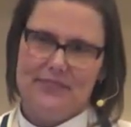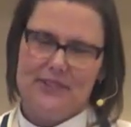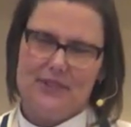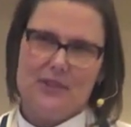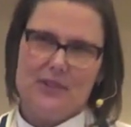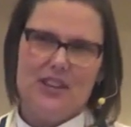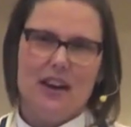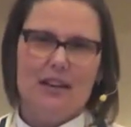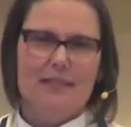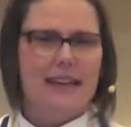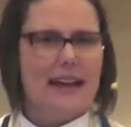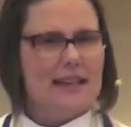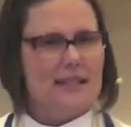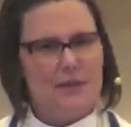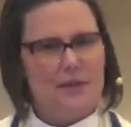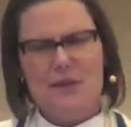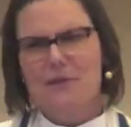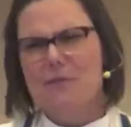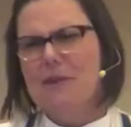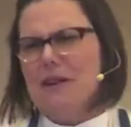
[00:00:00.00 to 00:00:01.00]
So we talked
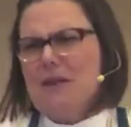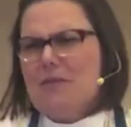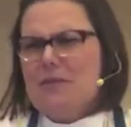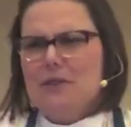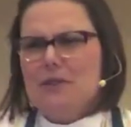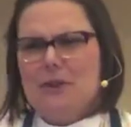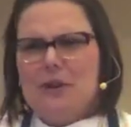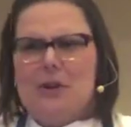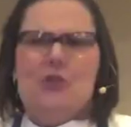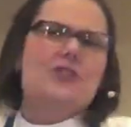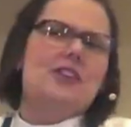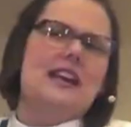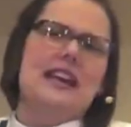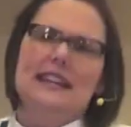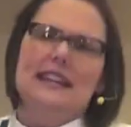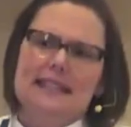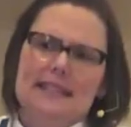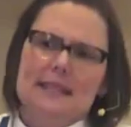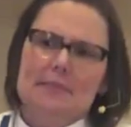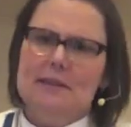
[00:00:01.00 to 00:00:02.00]
last week about how we're
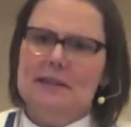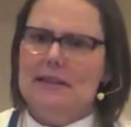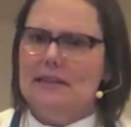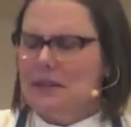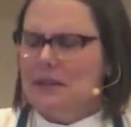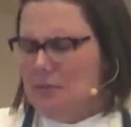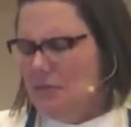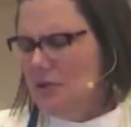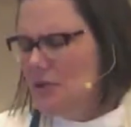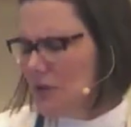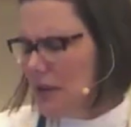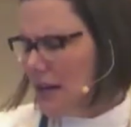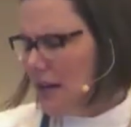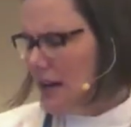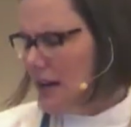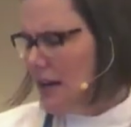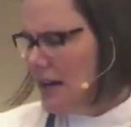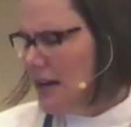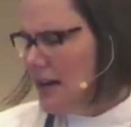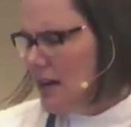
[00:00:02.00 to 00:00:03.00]
created to be in
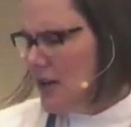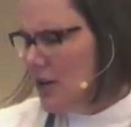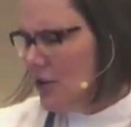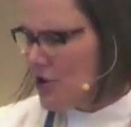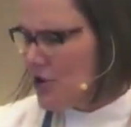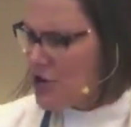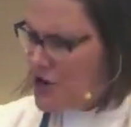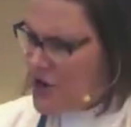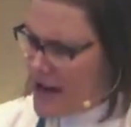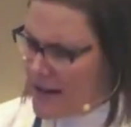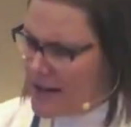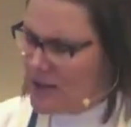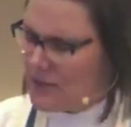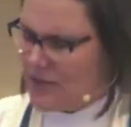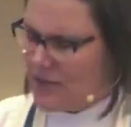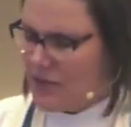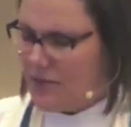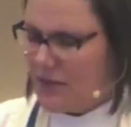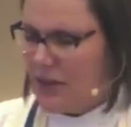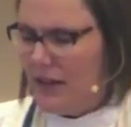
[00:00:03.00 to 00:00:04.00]
community, created
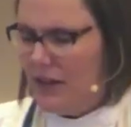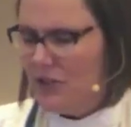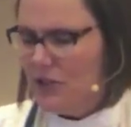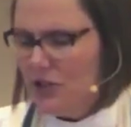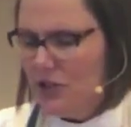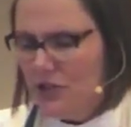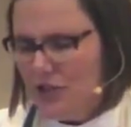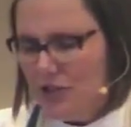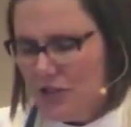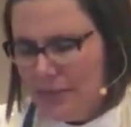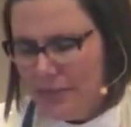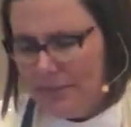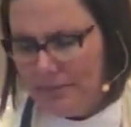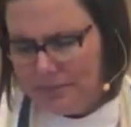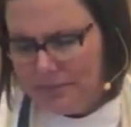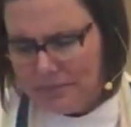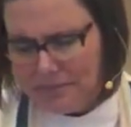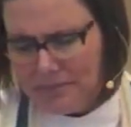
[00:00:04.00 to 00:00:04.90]
for relationship.